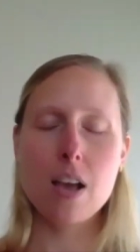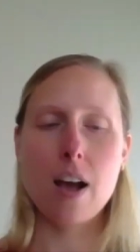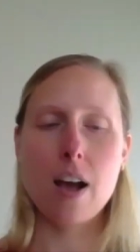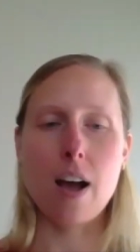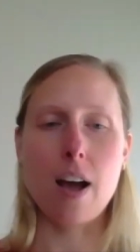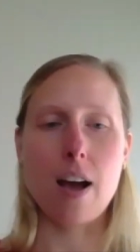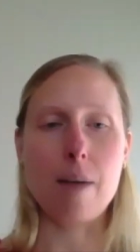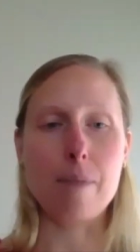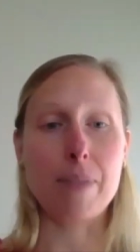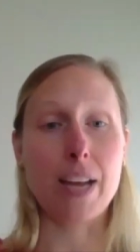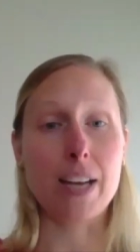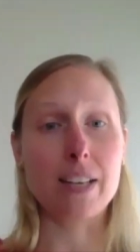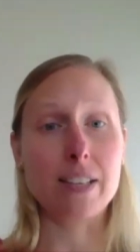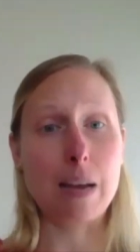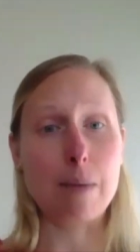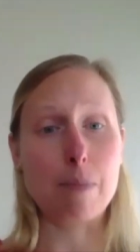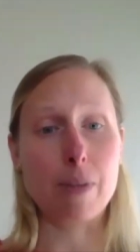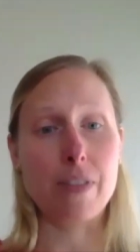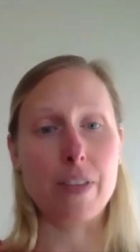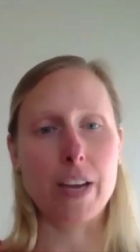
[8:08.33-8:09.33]
um, that
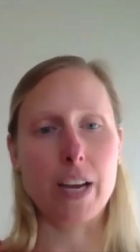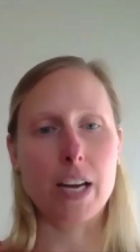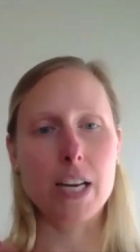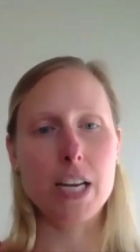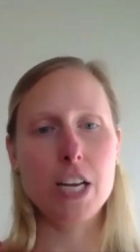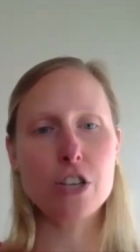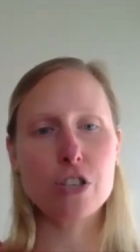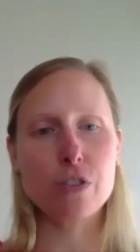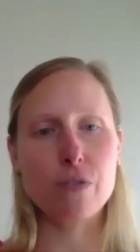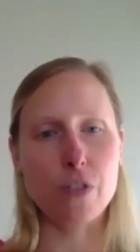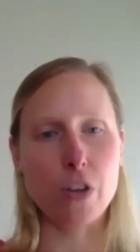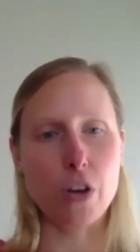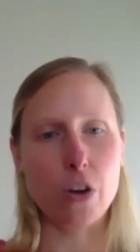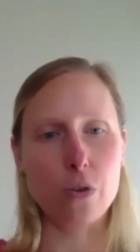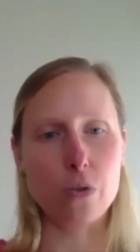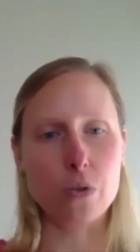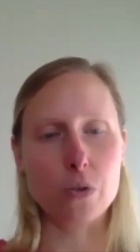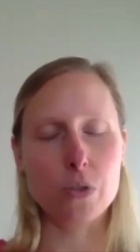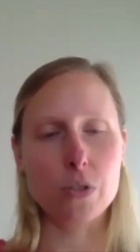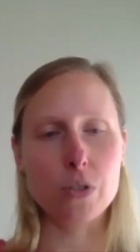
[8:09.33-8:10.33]
type of thing. And each of
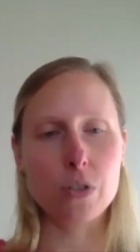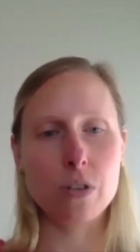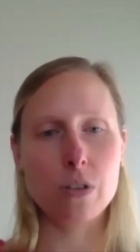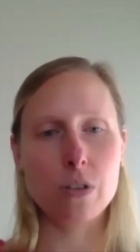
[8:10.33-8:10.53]
those